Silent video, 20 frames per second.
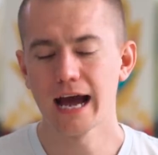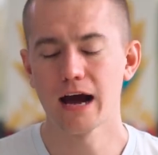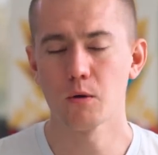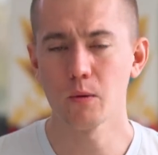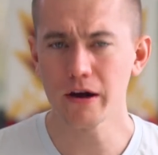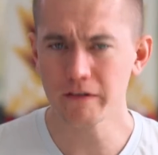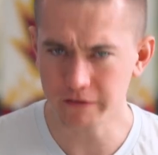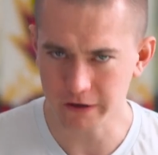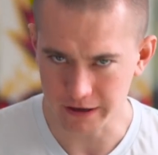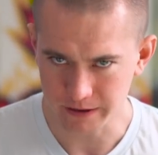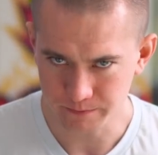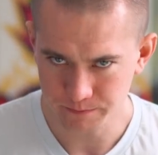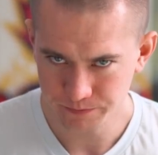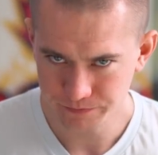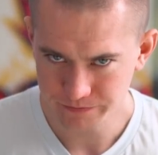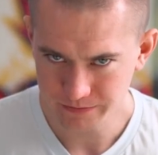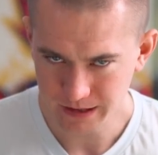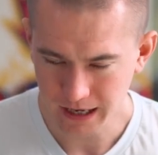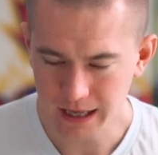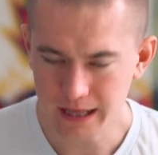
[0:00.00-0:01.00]
However,
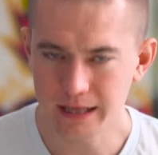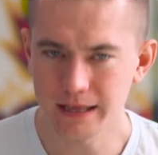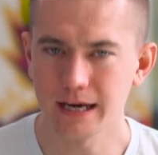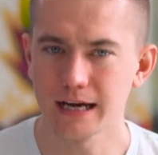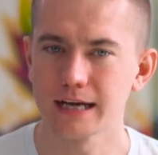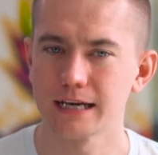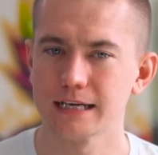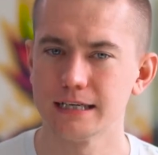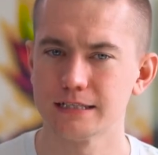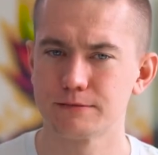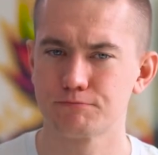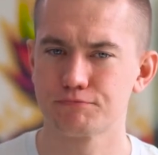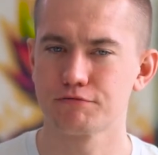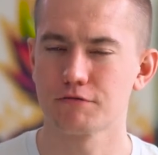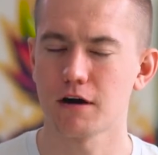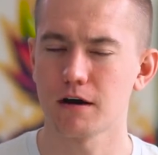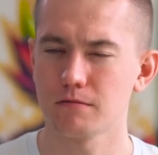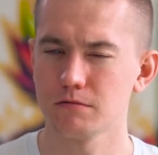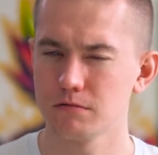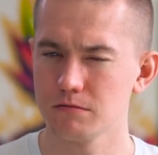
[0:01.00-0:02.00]
that is
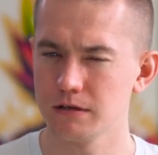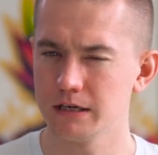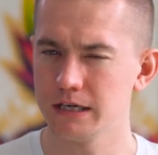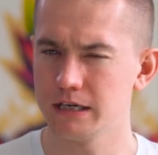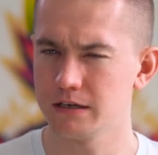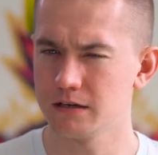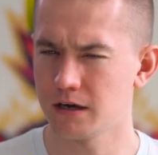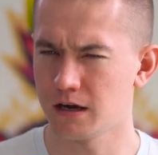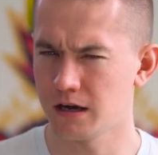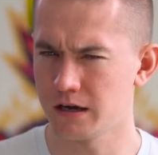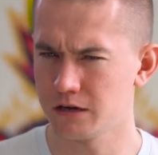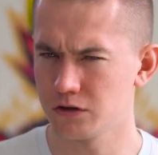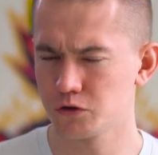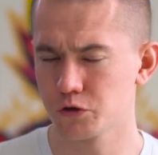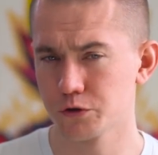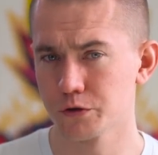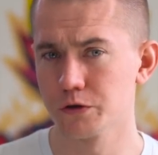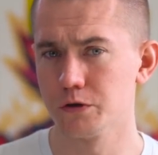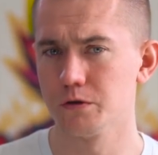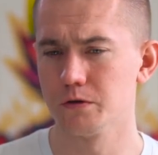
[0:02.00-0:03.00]
probably not
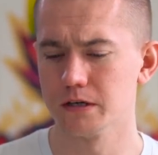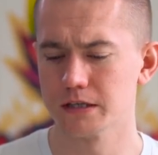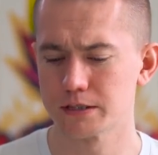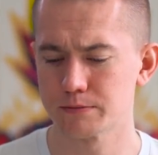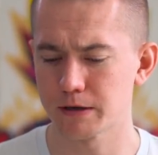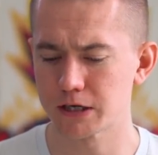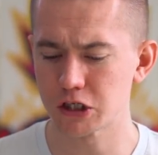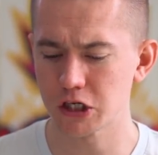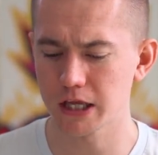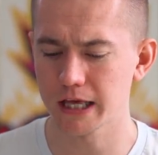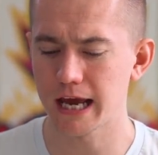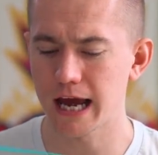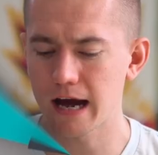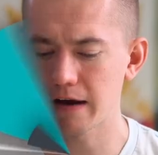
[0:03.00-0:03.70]
true, especially